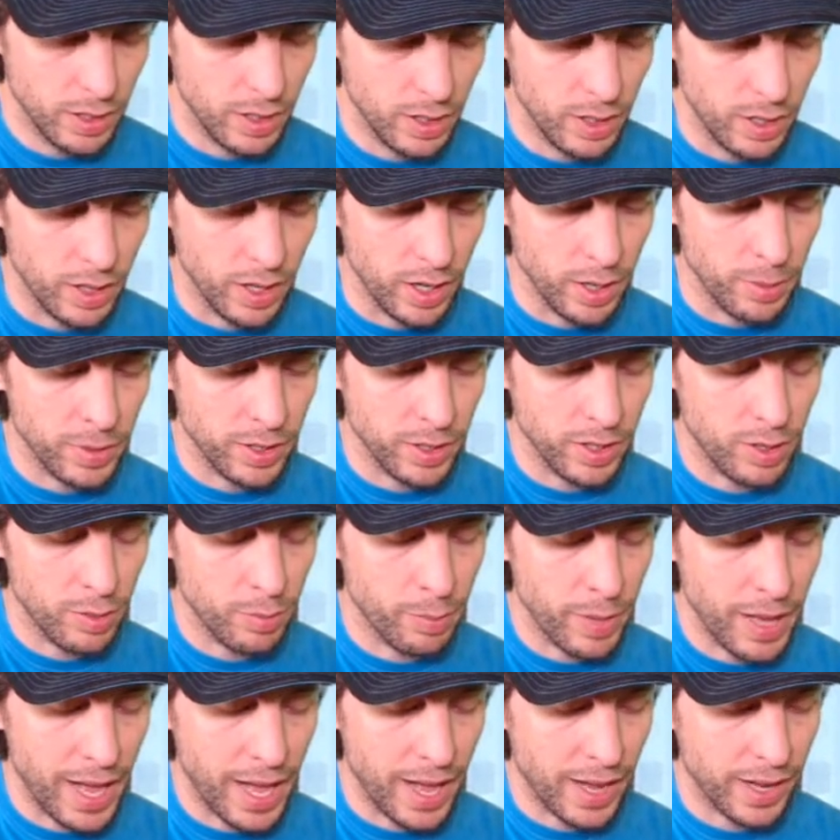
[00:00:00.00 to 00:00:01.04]
All right, I'm going to go
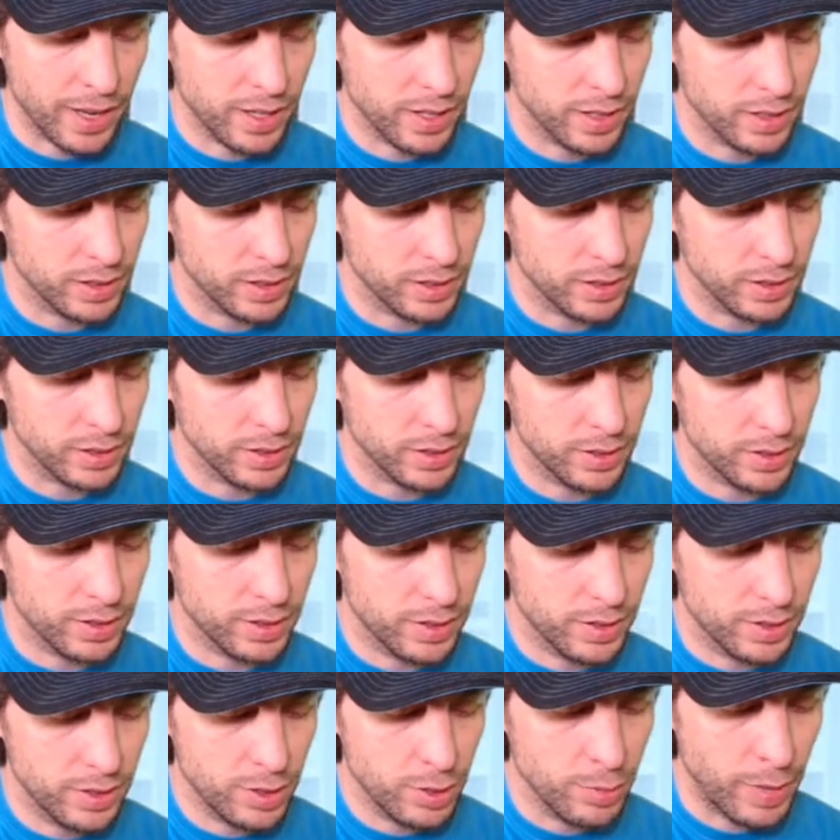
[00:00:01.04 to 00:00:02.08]
back
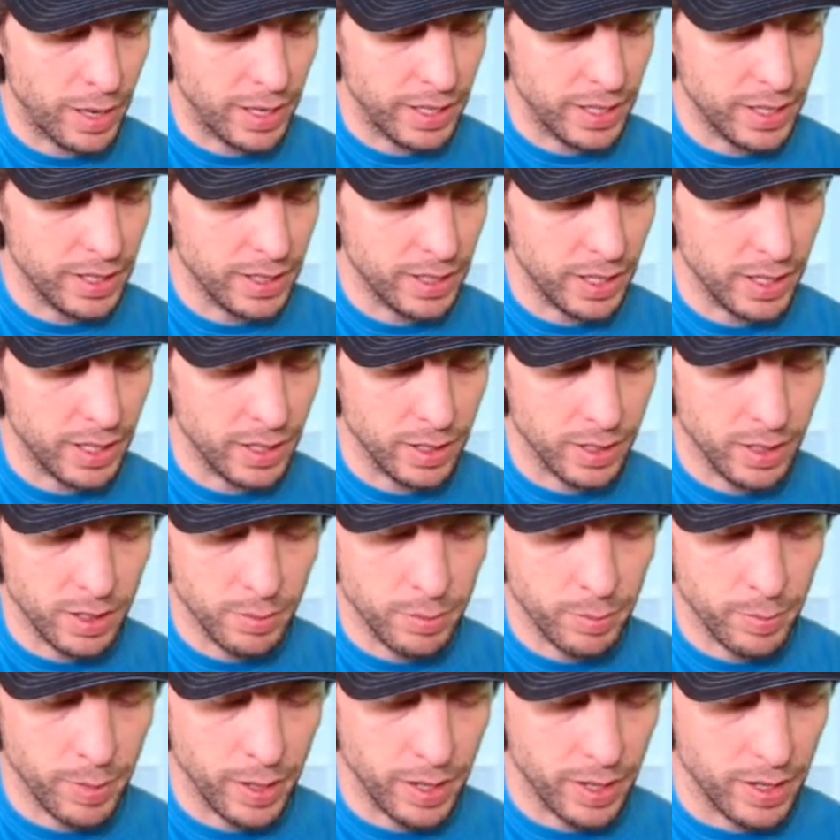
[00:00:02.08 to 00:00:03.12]
to my inking
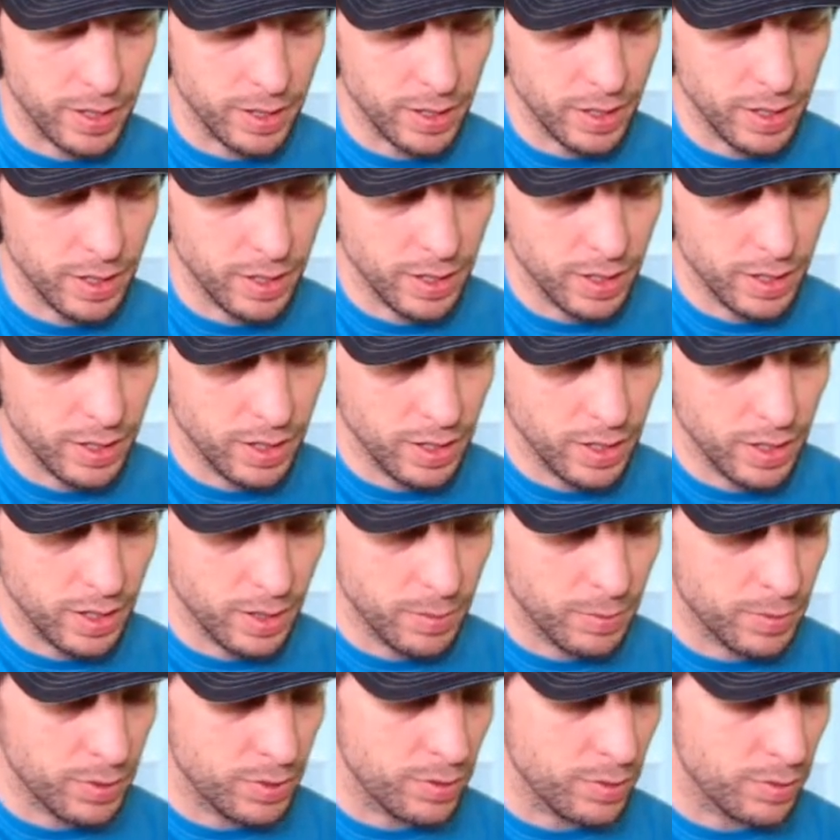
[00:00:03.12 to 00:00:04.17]
pen,
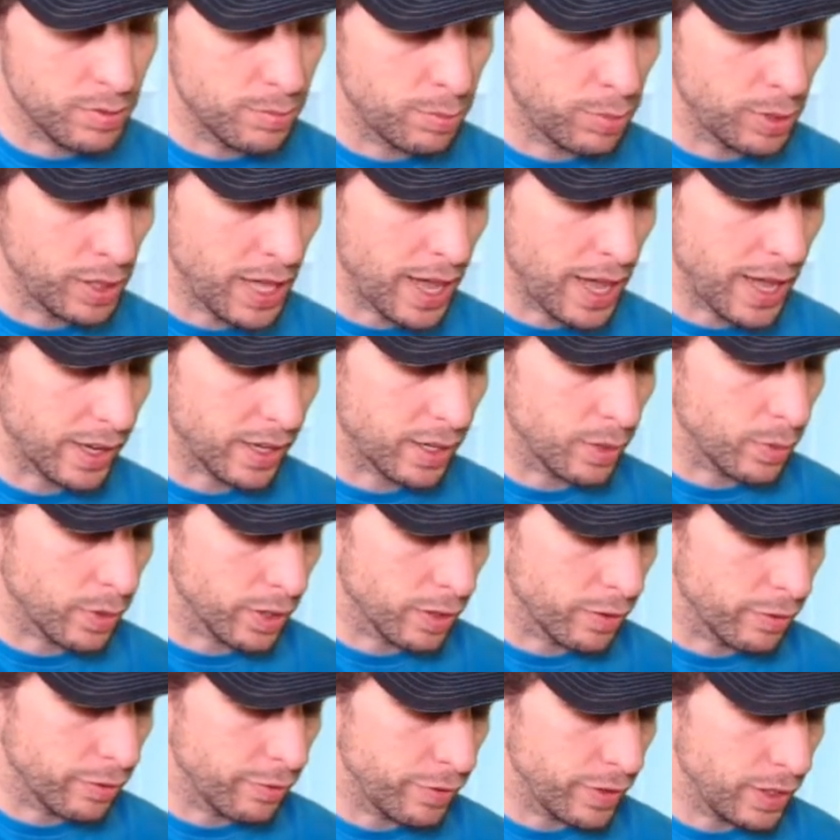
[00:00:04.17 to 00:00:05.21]
choose black, and we're
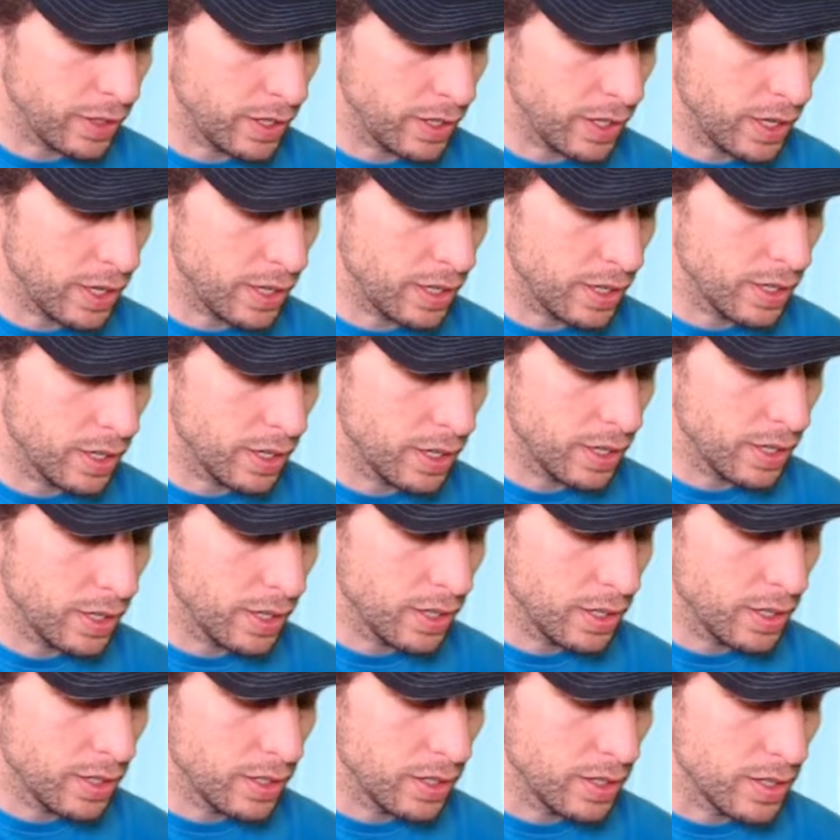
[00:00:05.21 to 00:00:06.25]
going to fill in
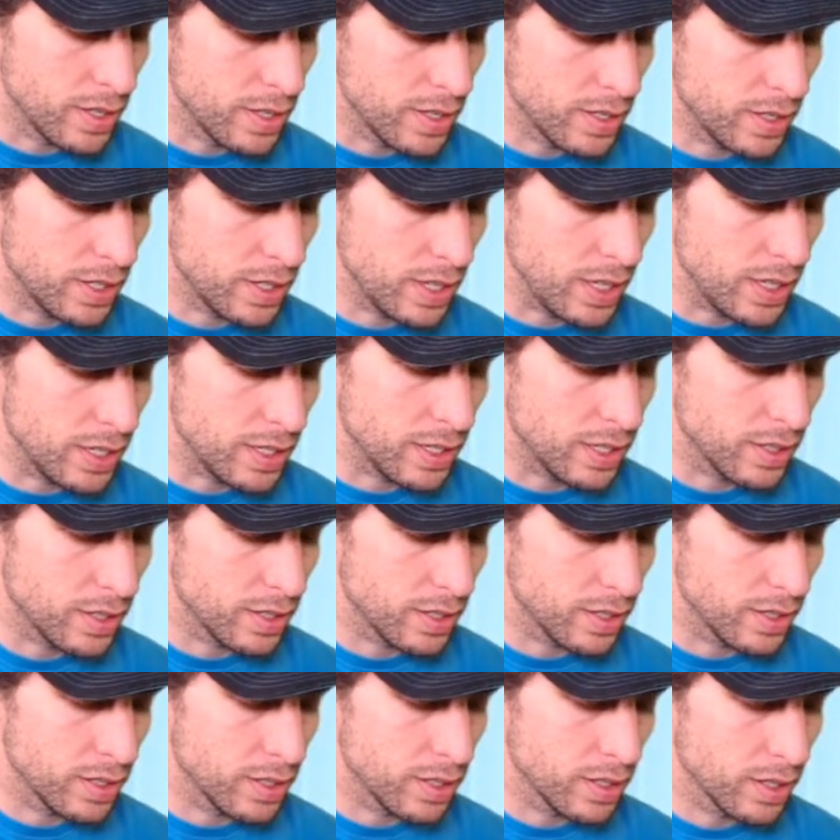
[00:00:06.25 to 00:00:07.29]
this seat
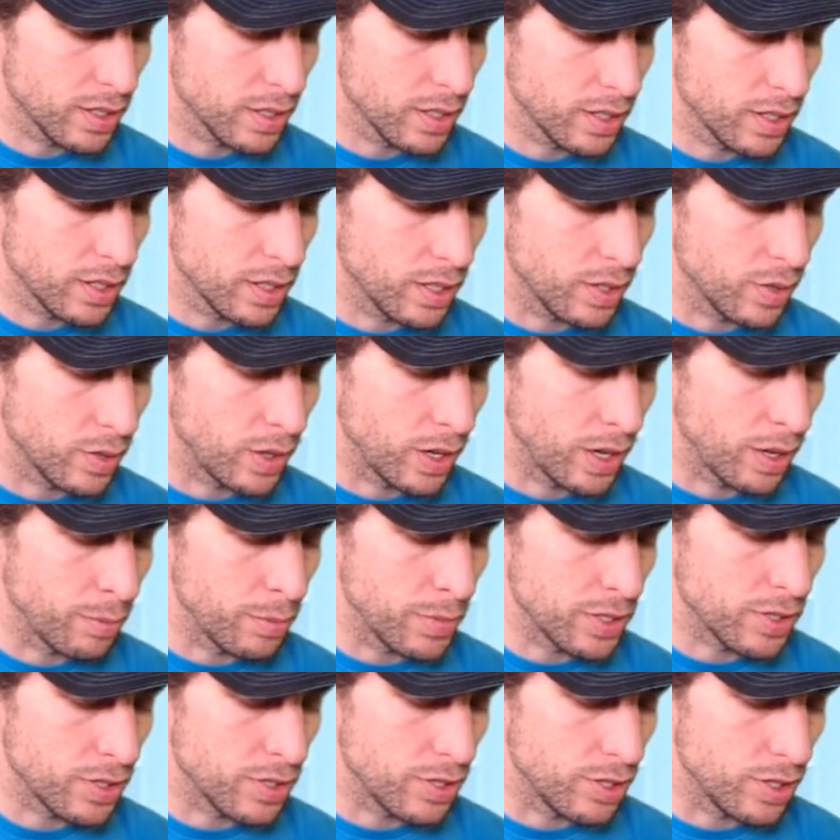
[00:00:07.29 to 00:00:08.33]
around
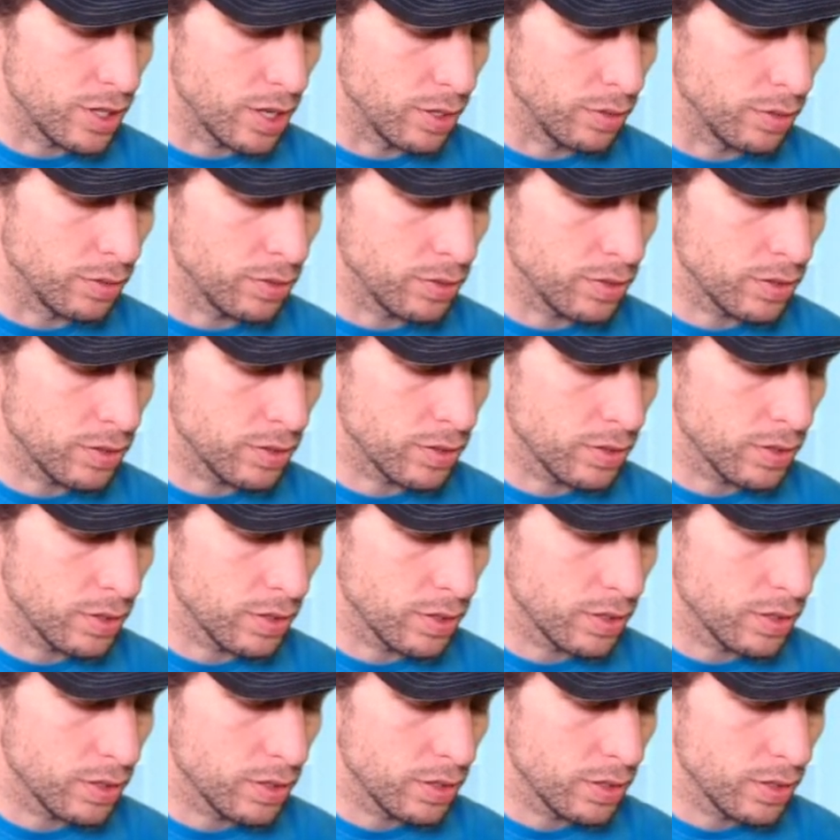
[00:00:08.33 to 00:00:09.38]
Mr. Jones.
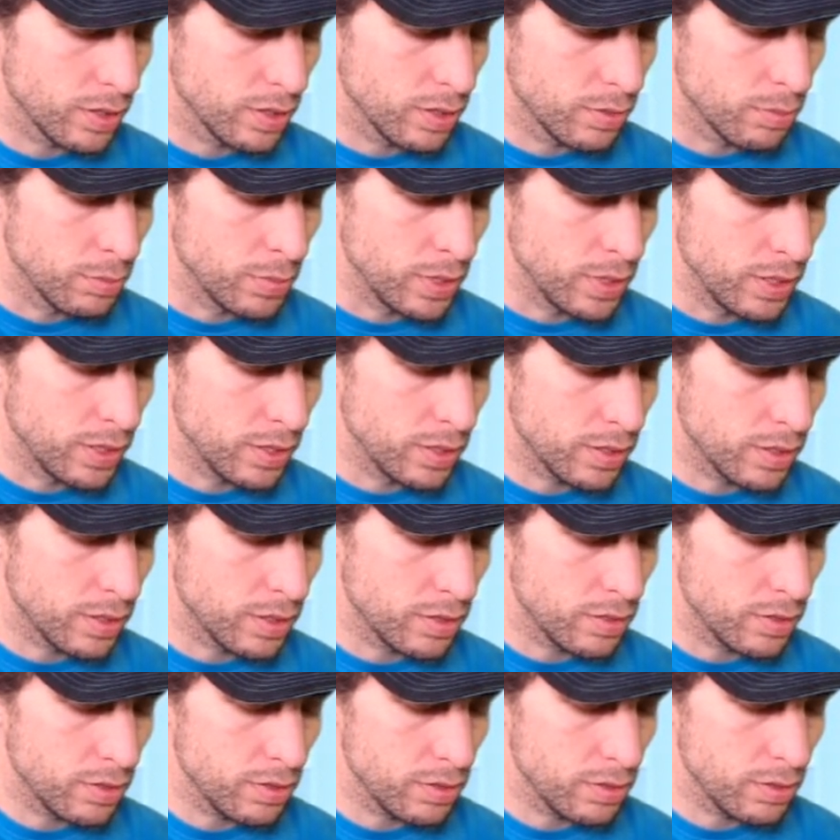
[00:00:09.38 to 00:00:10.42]

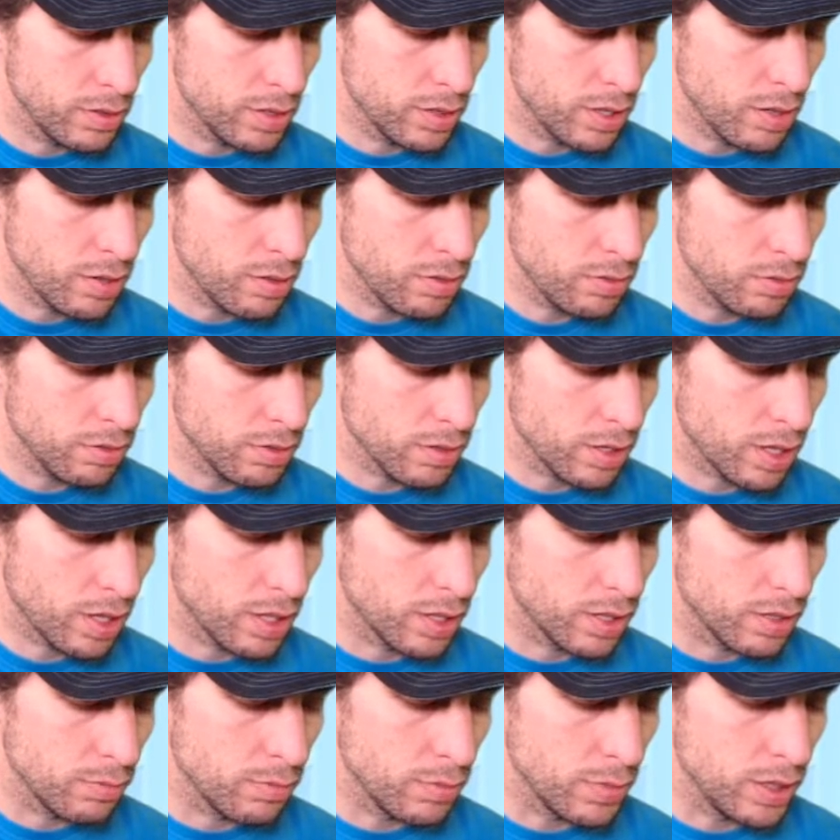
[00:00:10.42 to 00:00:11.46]
Mr. Jones
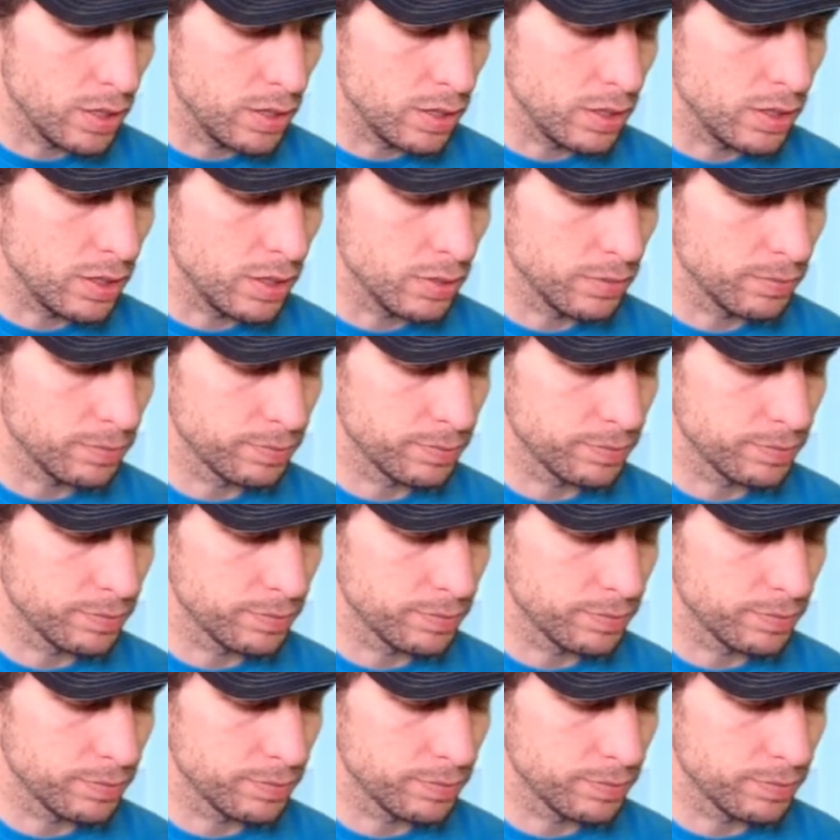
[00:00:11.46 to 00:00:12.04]
and me.